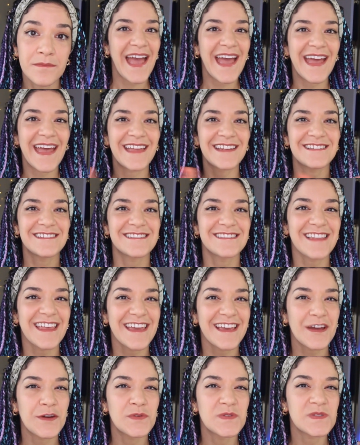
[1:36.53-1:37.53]
And
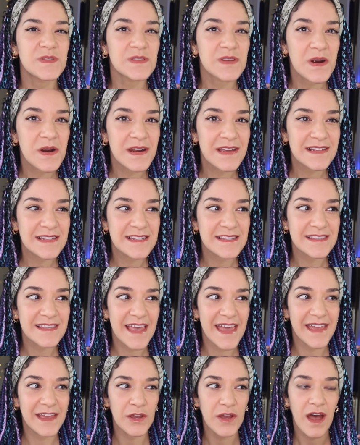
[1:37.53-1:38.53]
like I was starting to
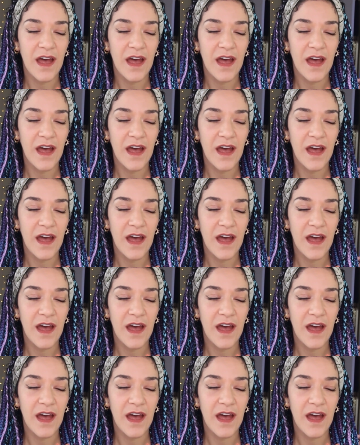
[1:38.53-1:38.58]
say,